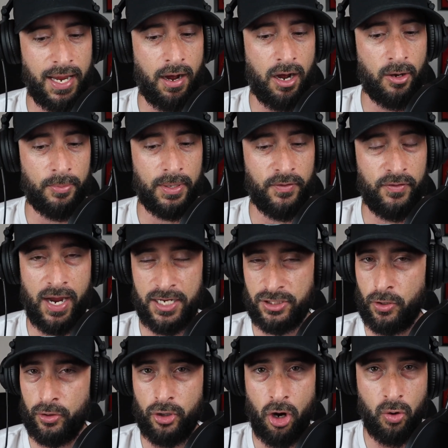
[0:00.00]
If you guys
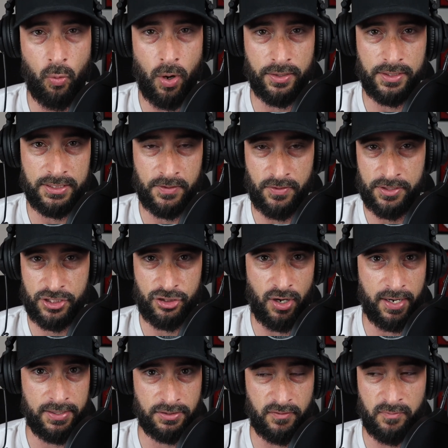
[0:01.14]
don't know what the different
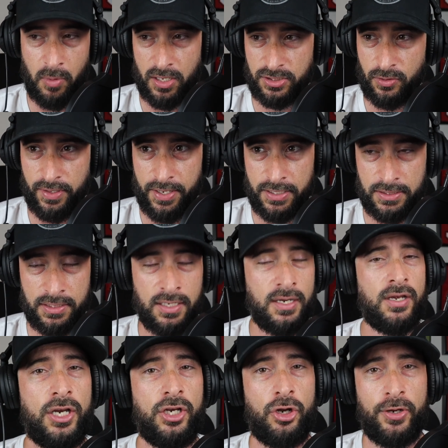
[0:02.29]
strains of muscle is,
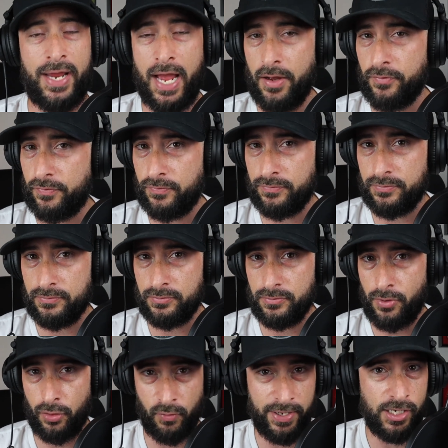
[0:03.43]
you have
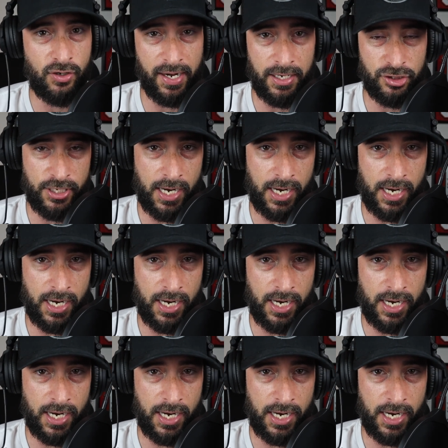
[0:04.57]
3 grades.